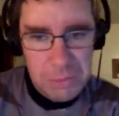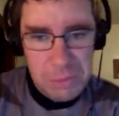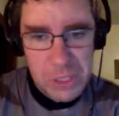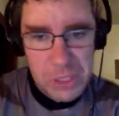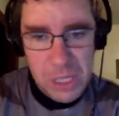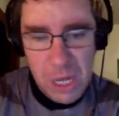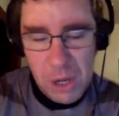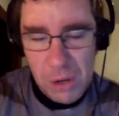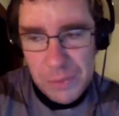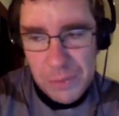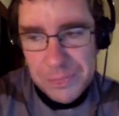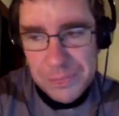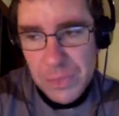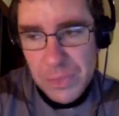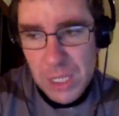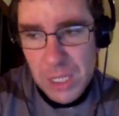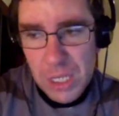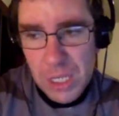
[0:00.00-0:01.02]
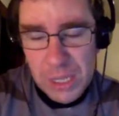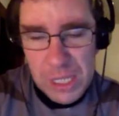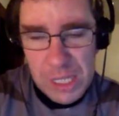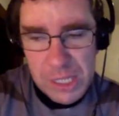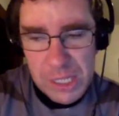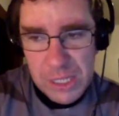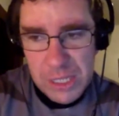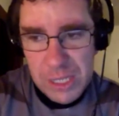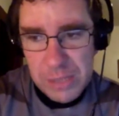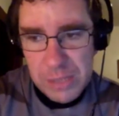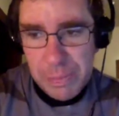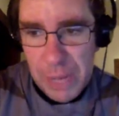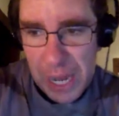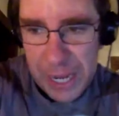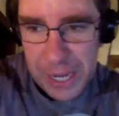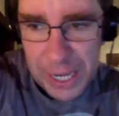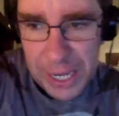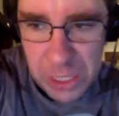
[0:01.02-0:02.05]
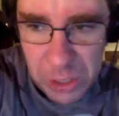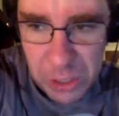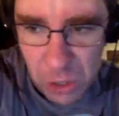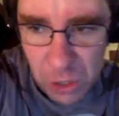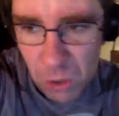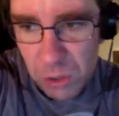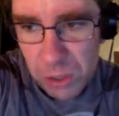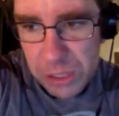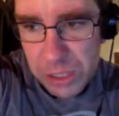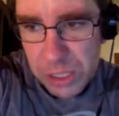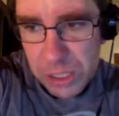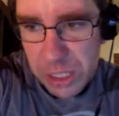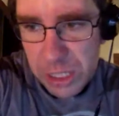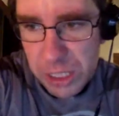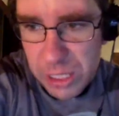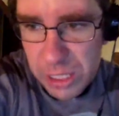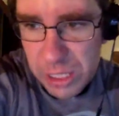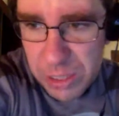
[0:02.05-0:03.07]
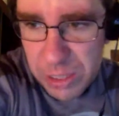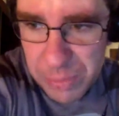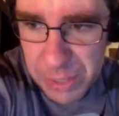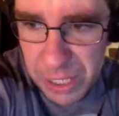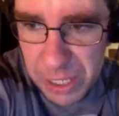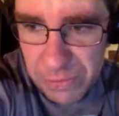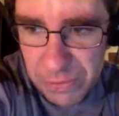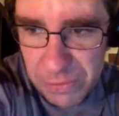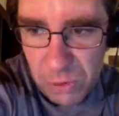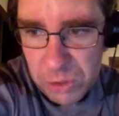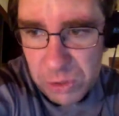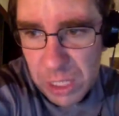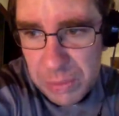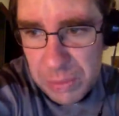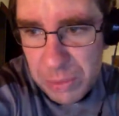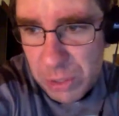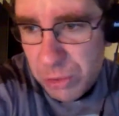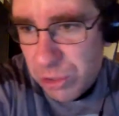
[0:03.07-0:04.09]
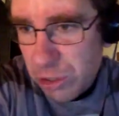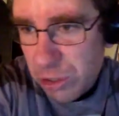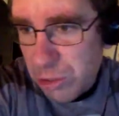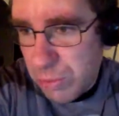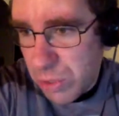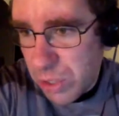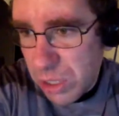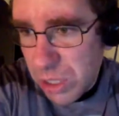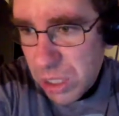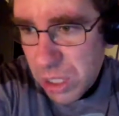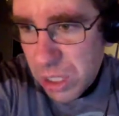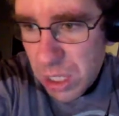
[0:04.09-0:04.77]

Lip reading: So that my end goal is to be a full-time YouTuber